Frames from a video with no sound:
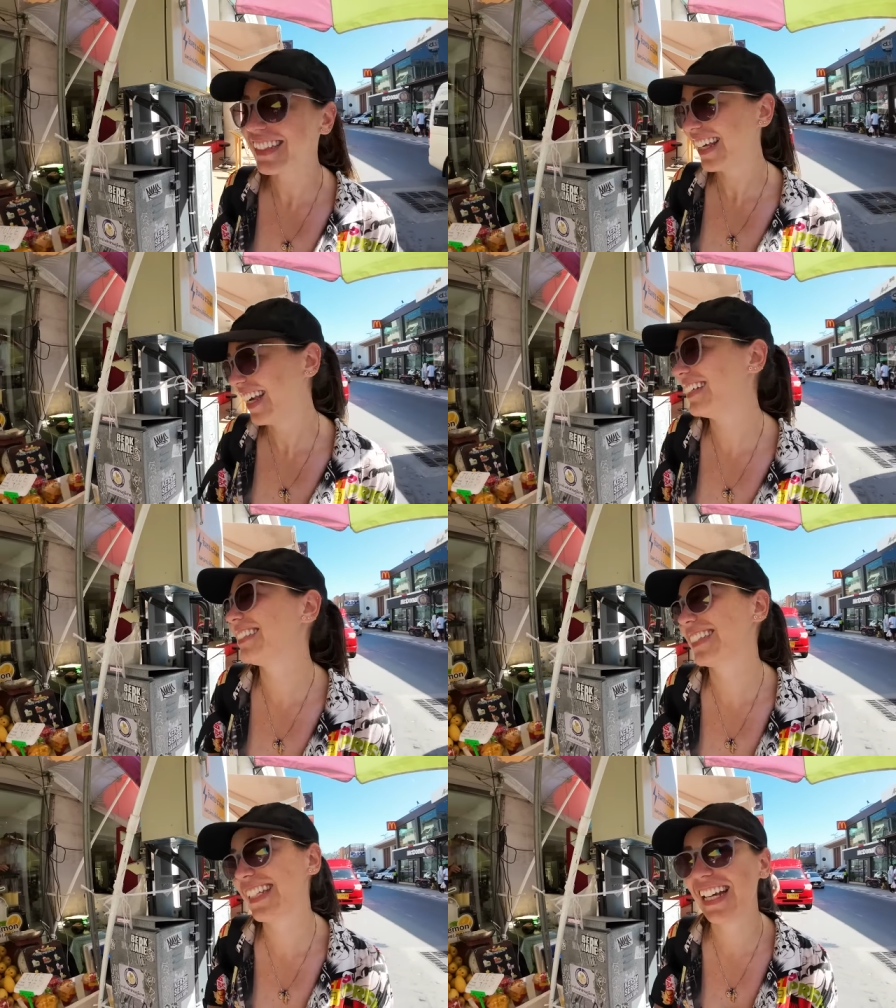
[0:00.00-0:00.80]
Yes,
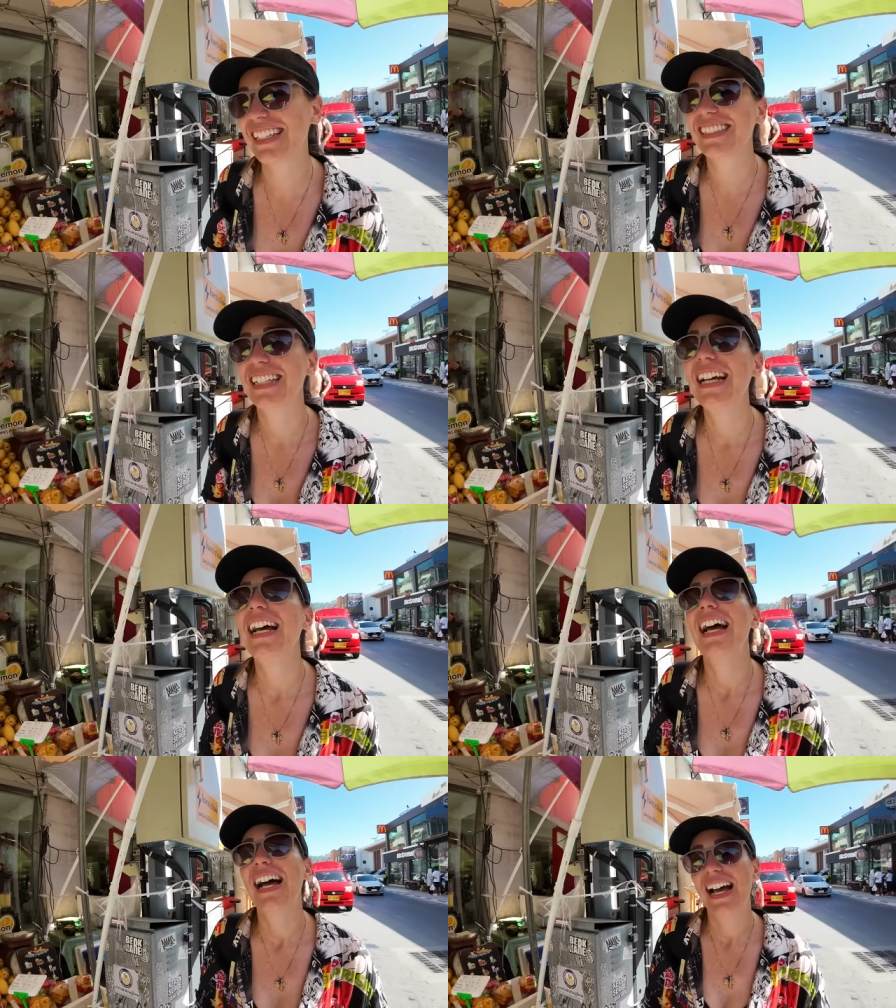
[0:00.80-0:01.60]
yes. Would you
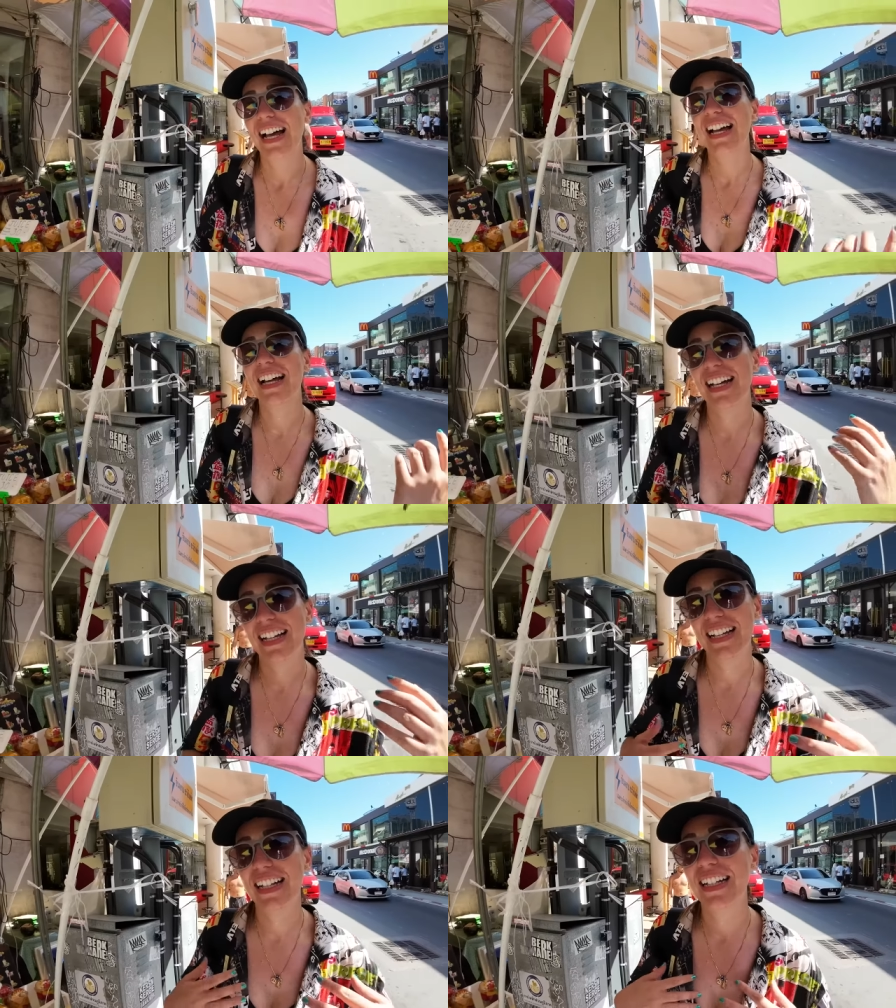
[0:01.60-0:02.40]
think you would jump out of a
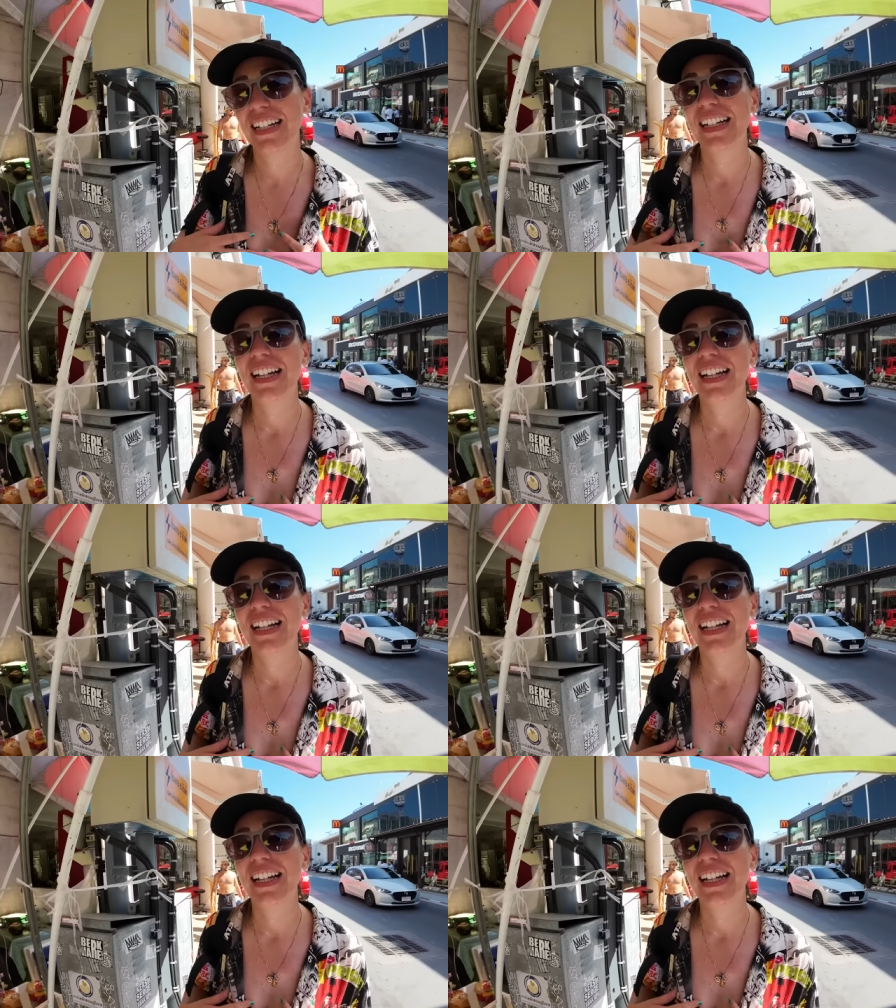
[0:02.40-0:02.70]
plane now?